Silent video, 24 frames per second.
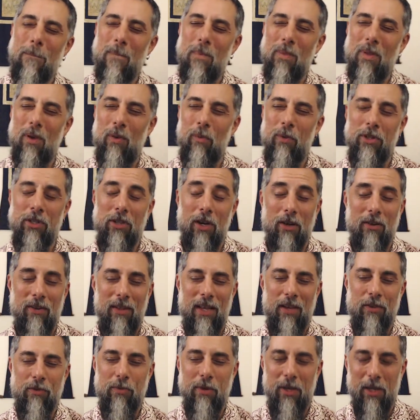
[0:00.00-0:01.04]
we talked
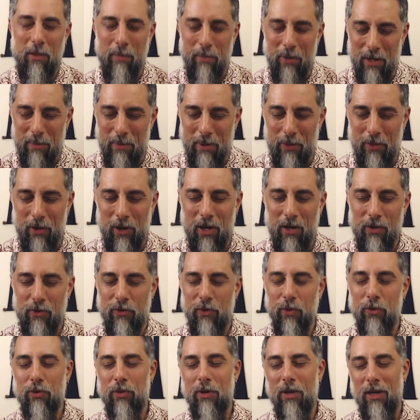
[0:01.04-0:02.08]
last week a bit about the Heart
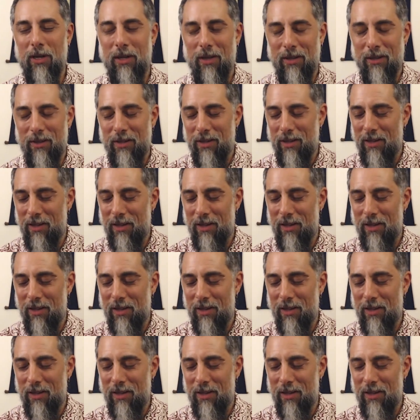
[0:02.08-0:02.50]
Sutra.